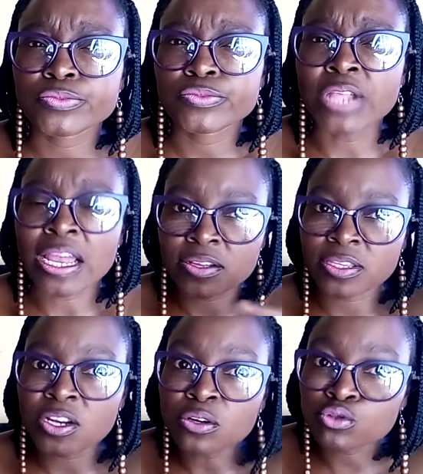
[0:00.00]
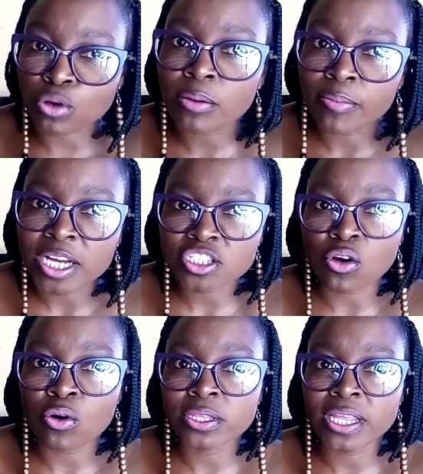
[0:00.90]
like they don't dwell much
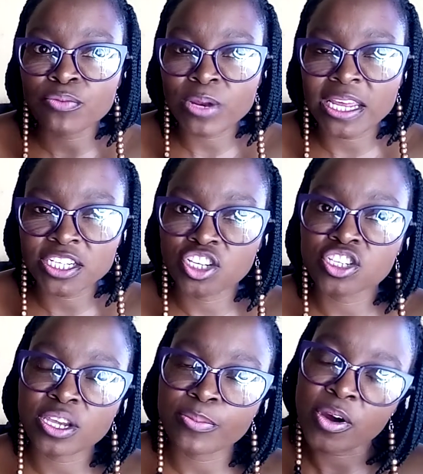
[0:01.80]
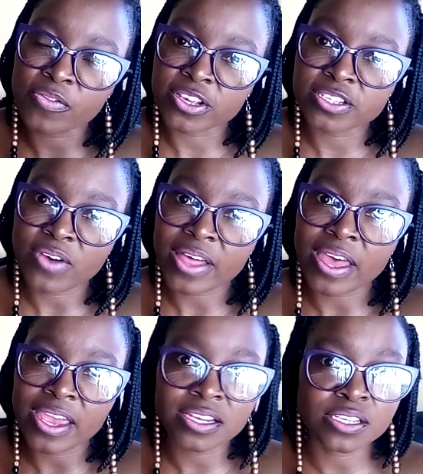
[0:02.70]
on the relationship of his father
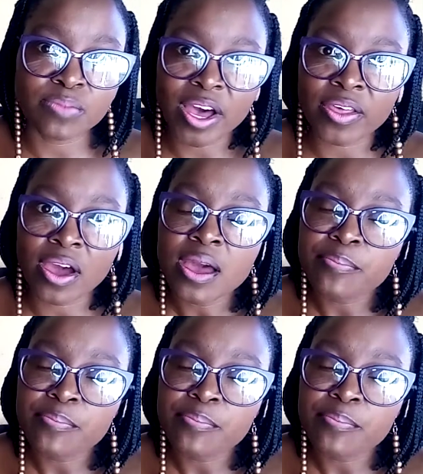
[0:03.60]
and his mother.